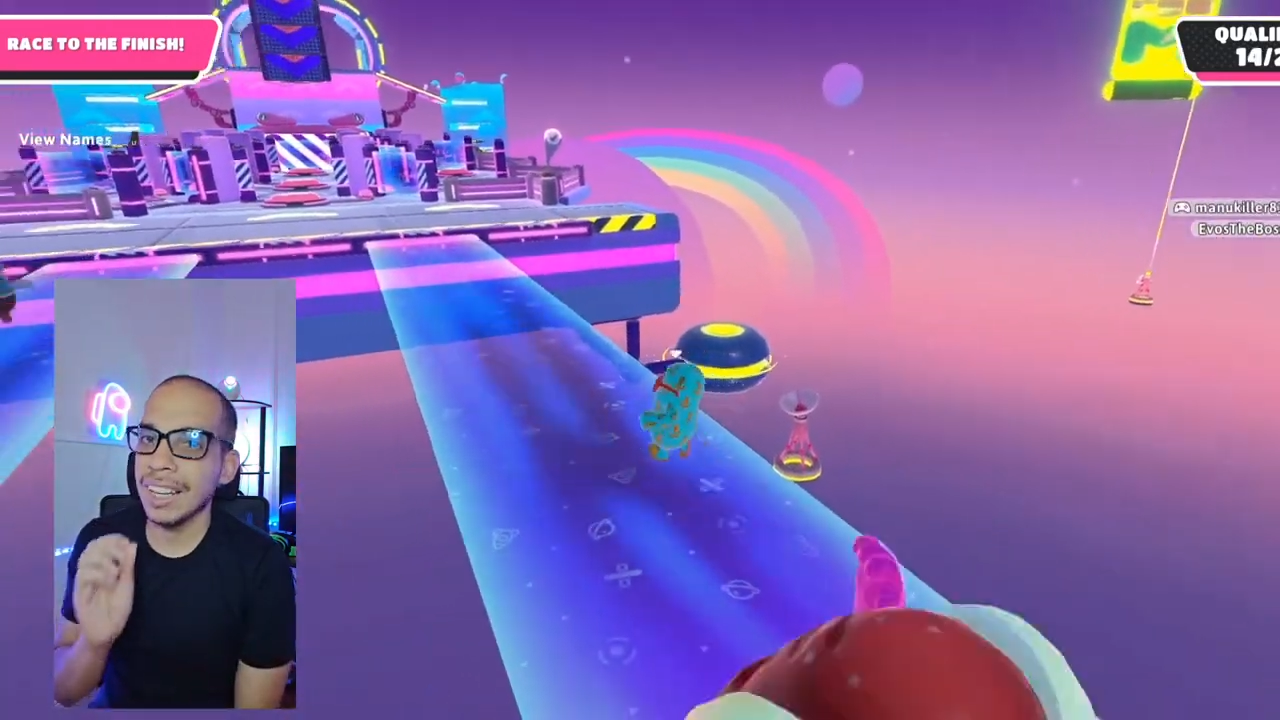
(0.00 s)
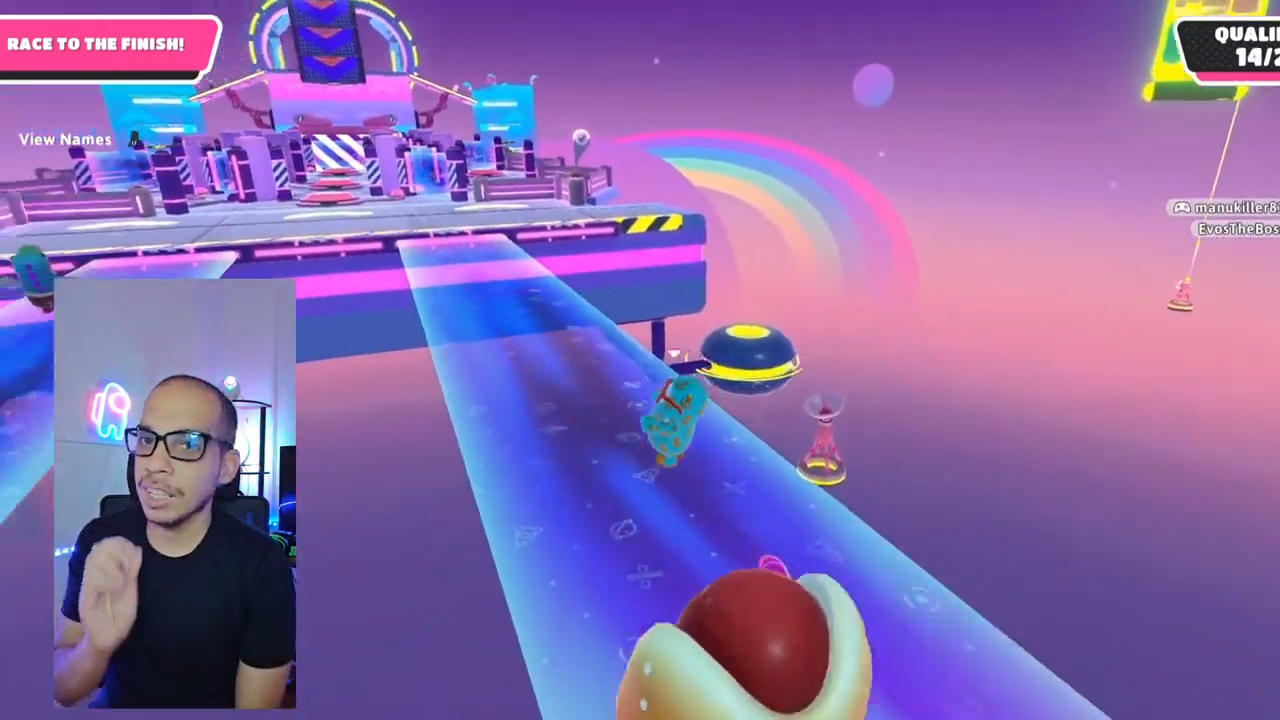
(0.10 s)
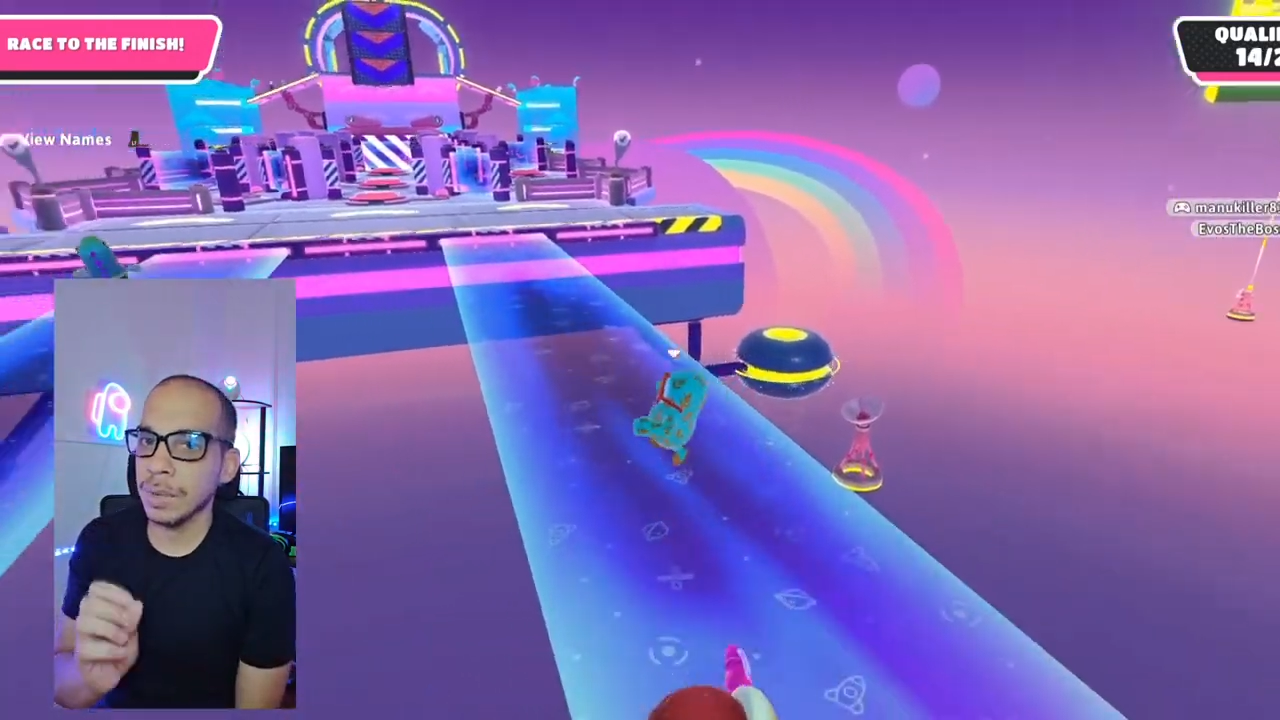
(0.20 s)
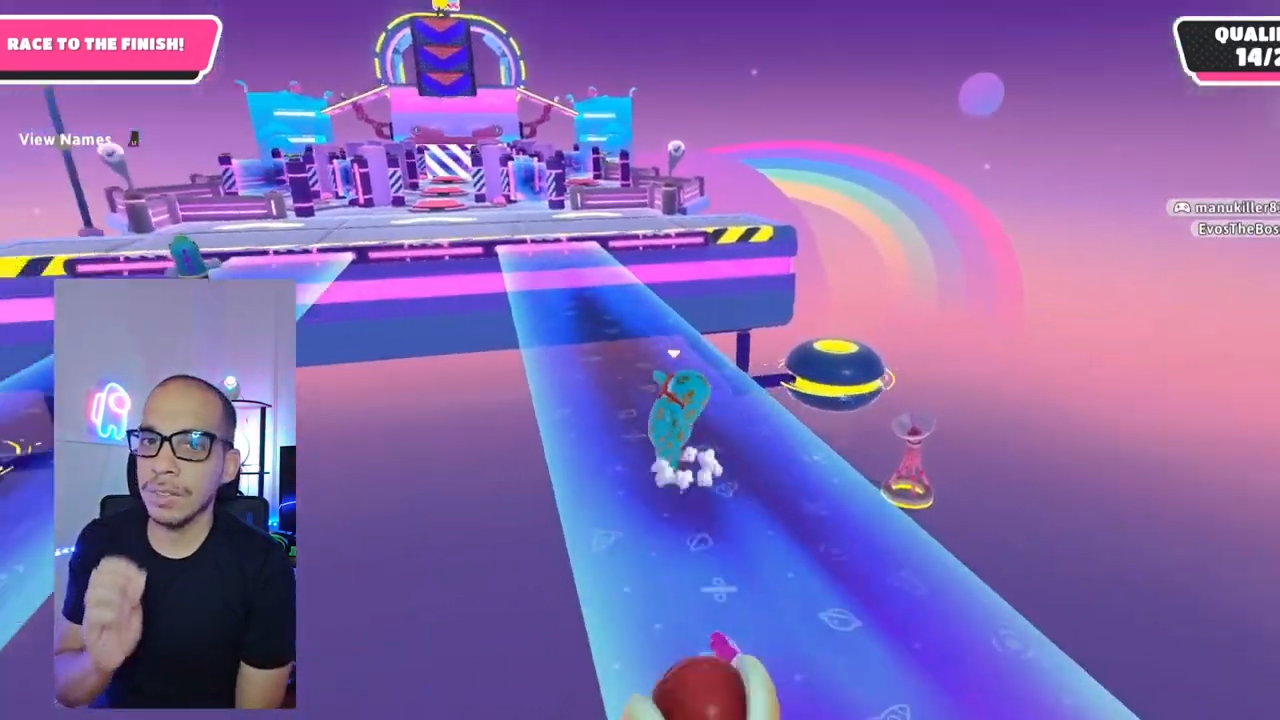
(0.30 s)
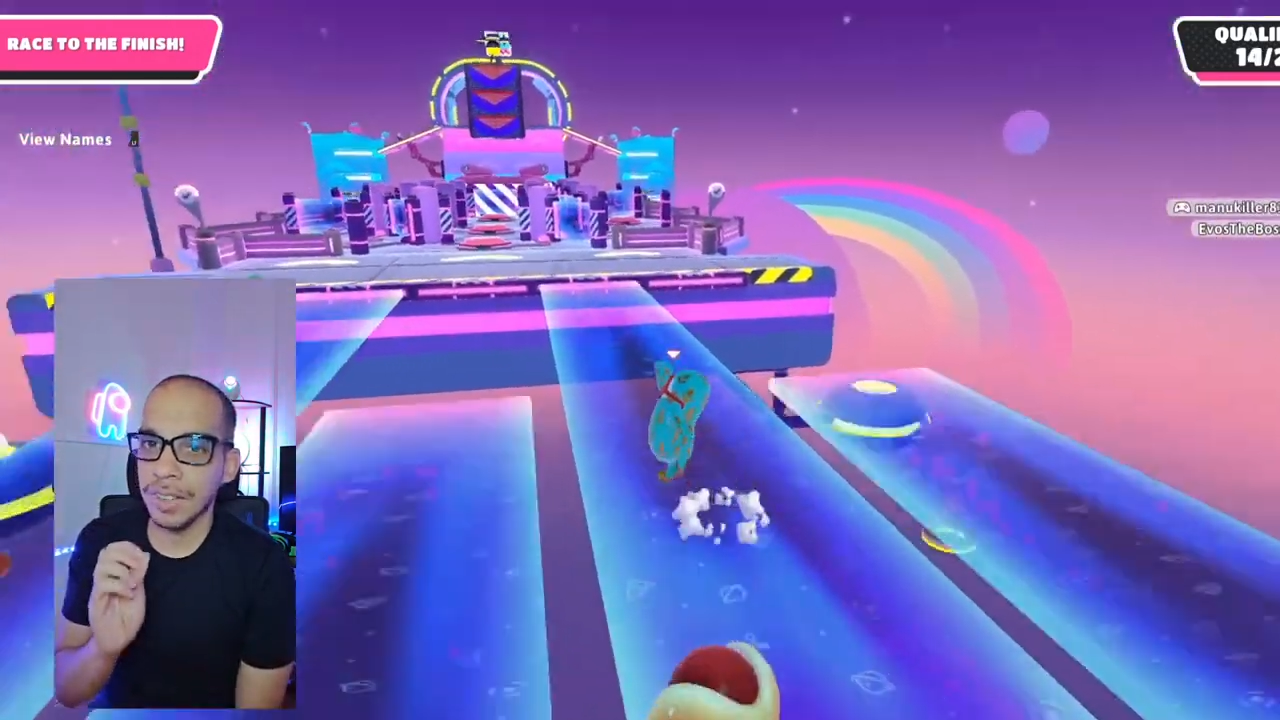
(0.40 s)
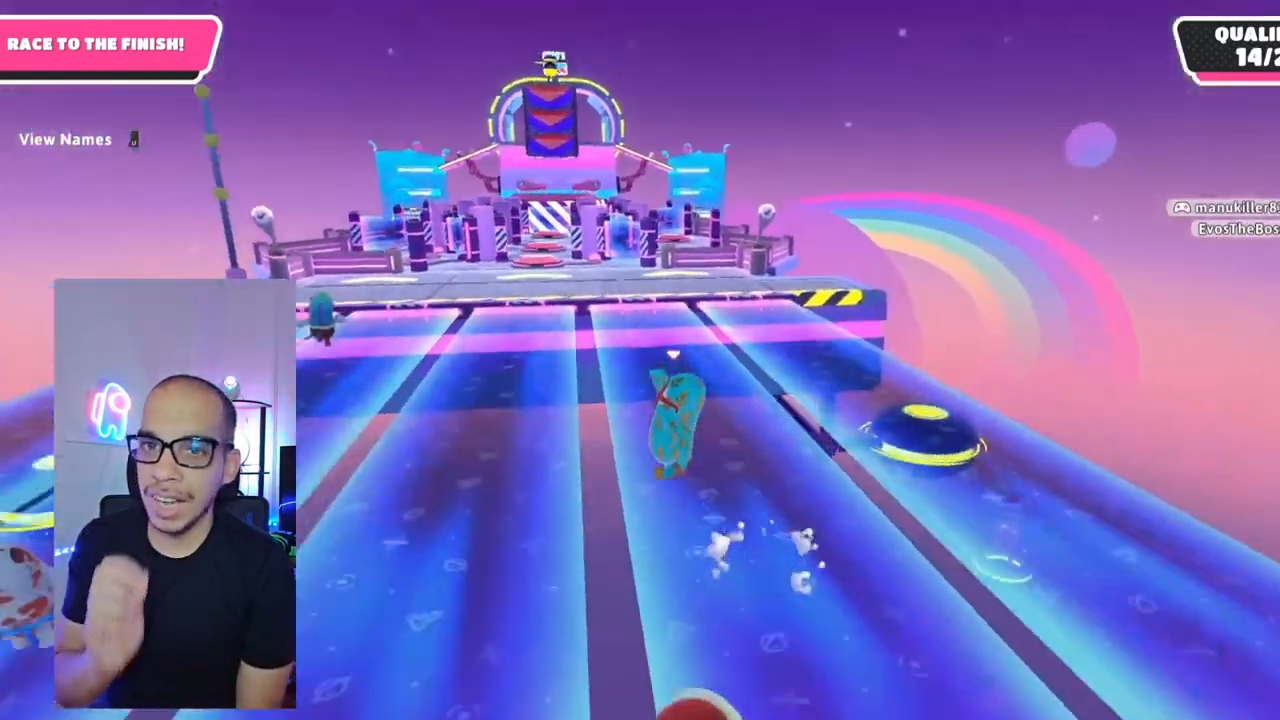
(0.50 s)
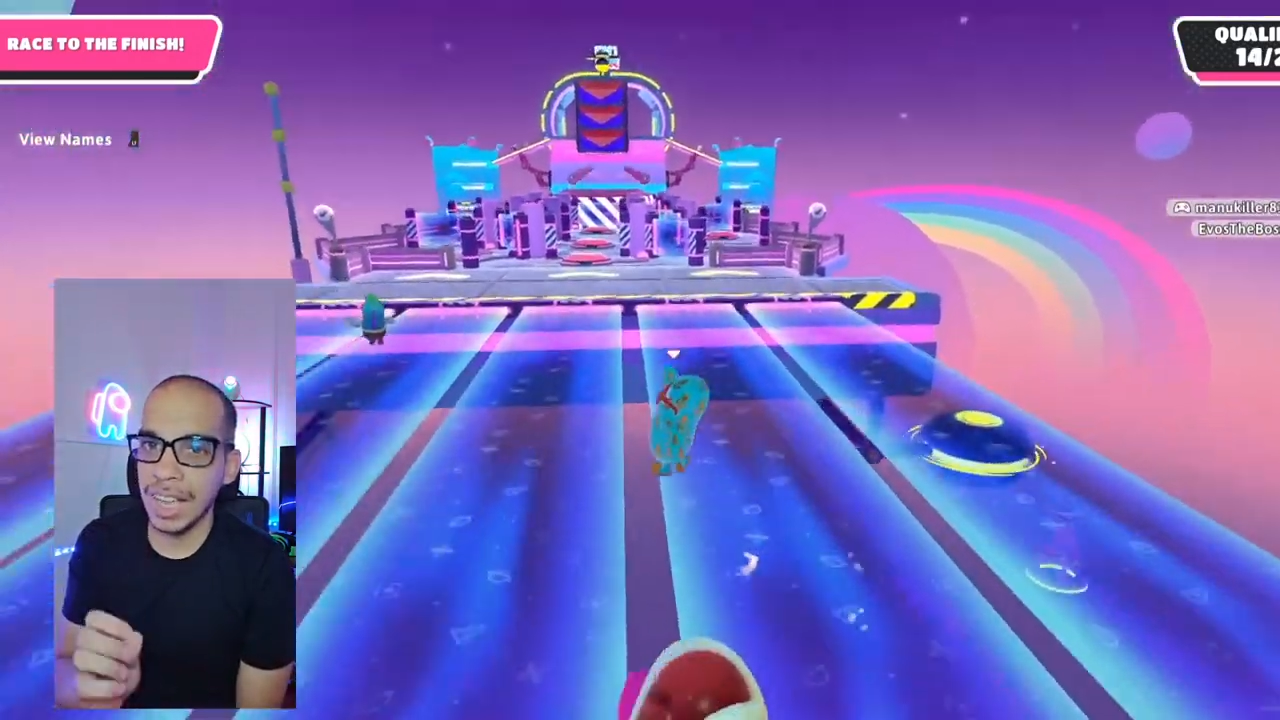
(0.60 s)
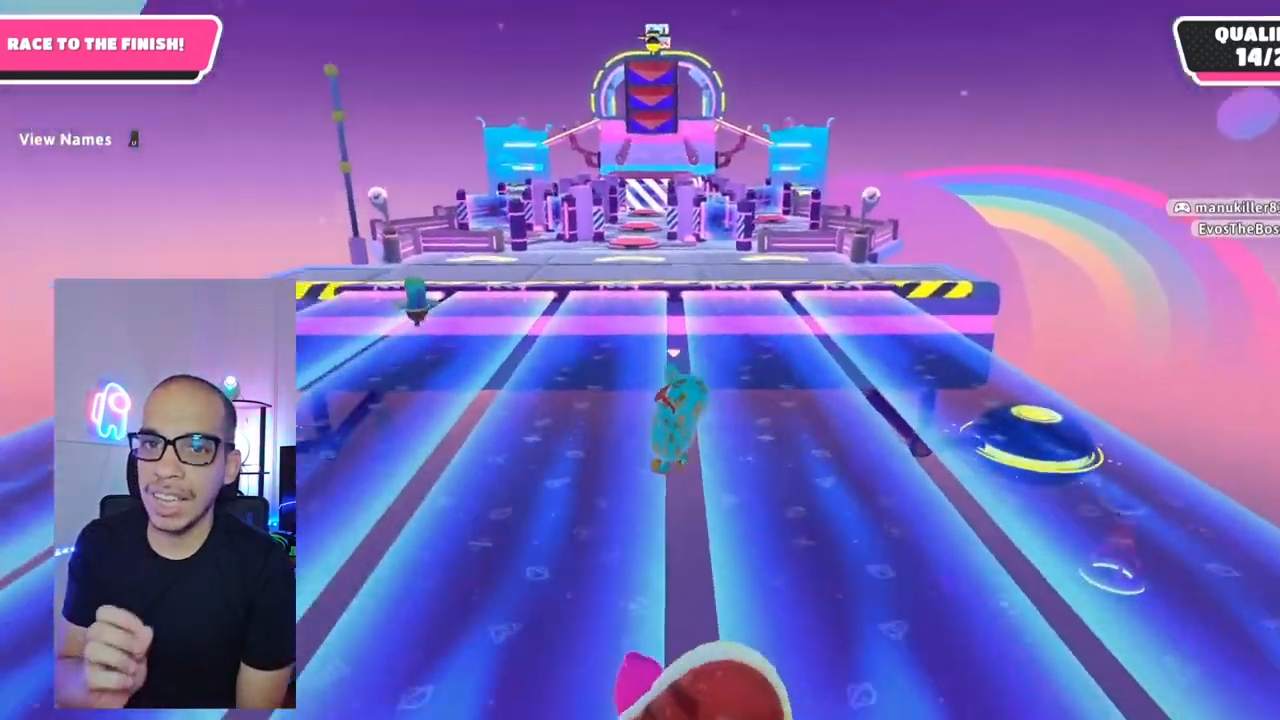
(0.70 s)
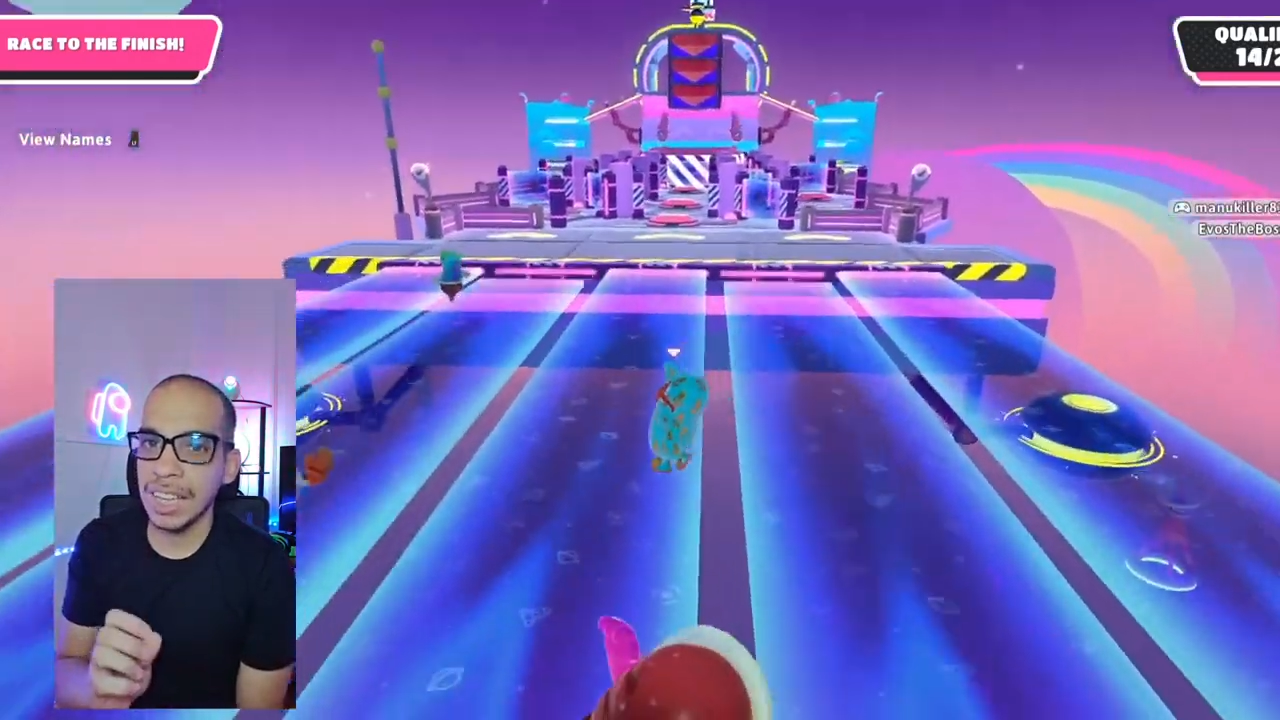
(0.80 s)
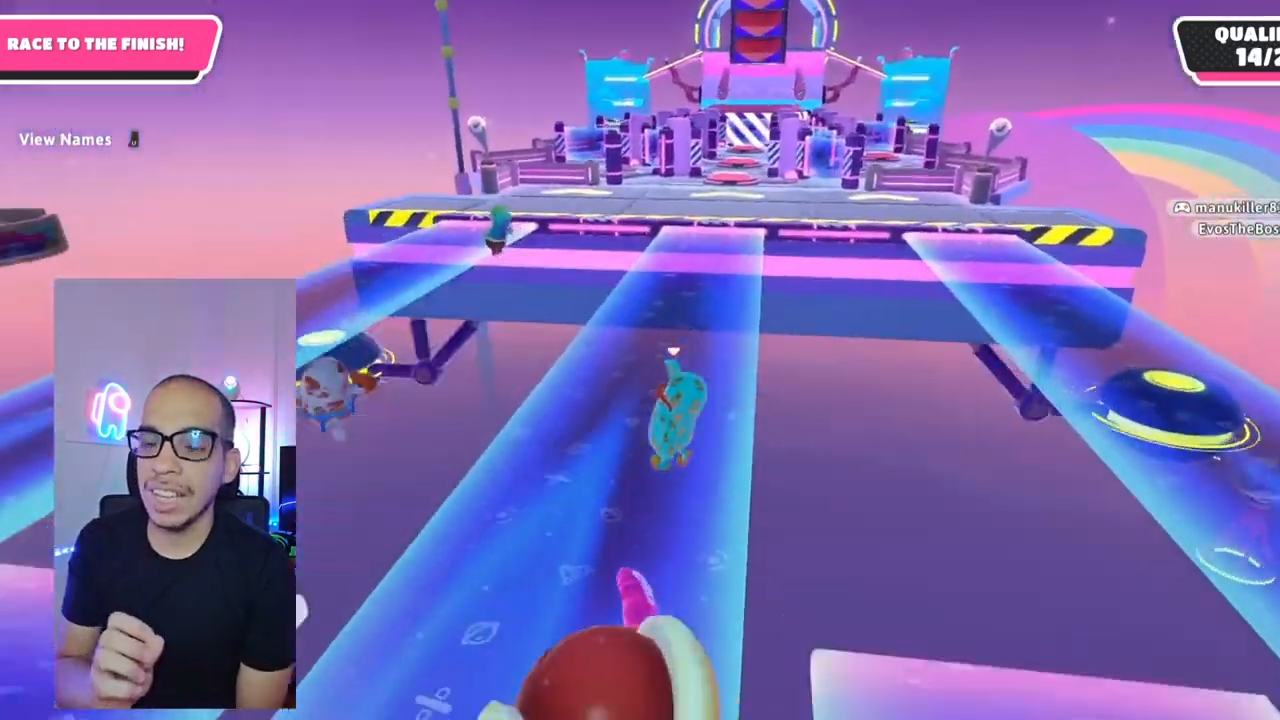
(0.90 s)
little bit of a
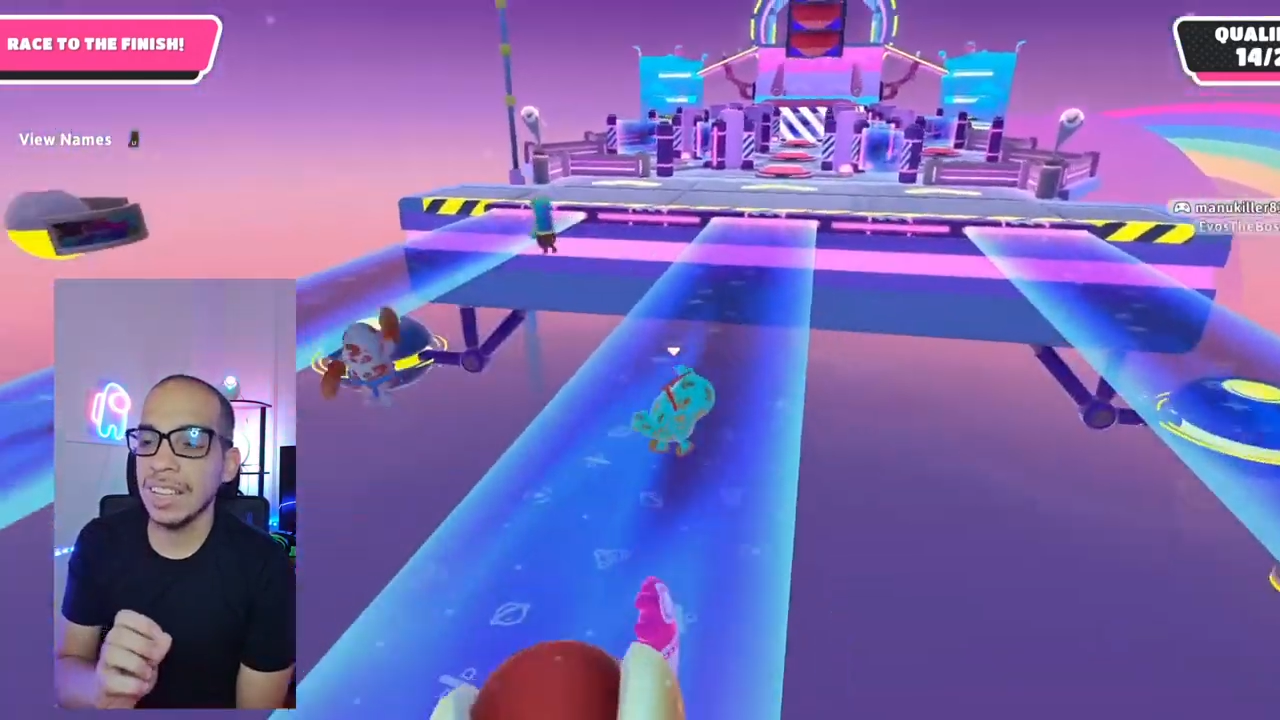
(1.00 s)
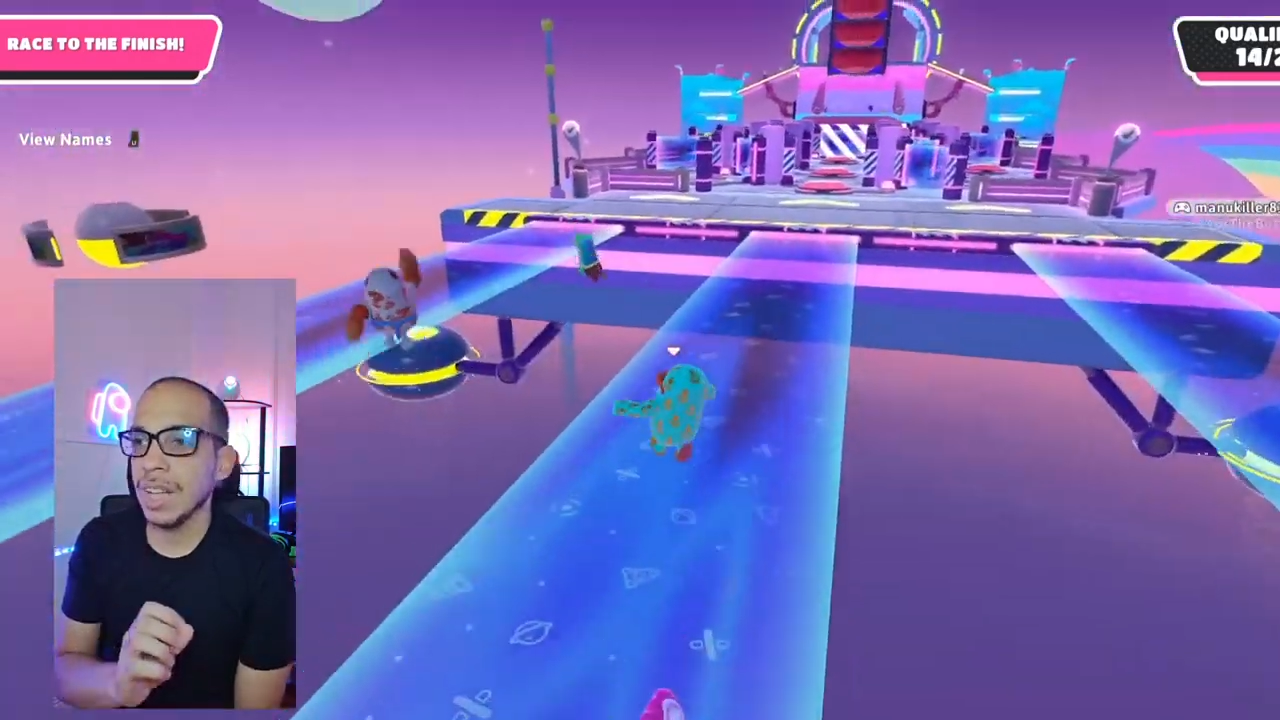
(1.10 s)
lag,